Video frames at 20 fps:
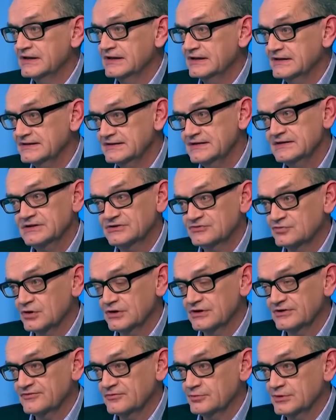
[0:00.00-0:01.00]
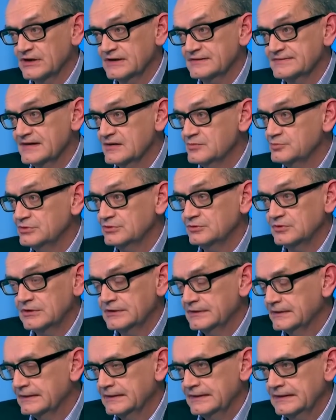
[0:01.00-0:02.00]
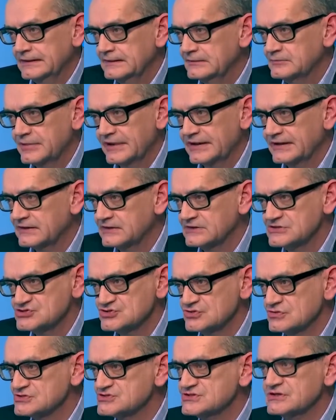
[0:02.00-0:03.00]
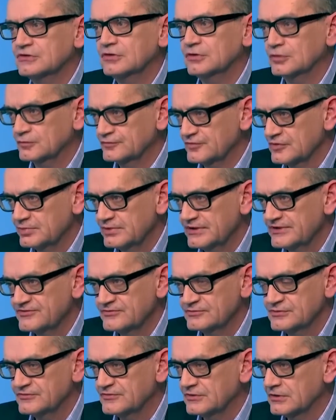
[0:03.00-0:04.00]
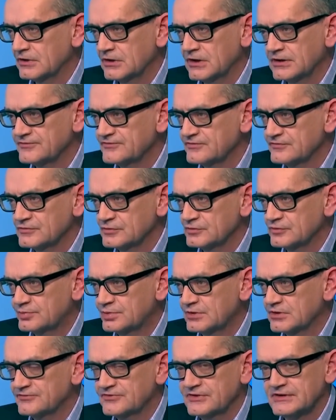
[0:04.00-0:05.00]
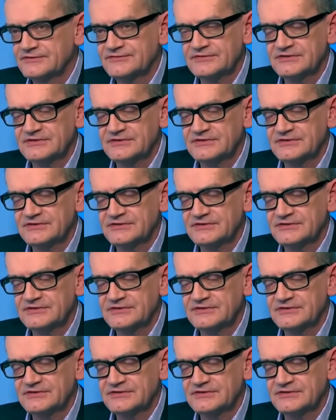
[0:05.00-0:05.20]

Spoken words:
In electronics, a big example. In banking, insurance, they're all over the place, and we've done lots of those projects.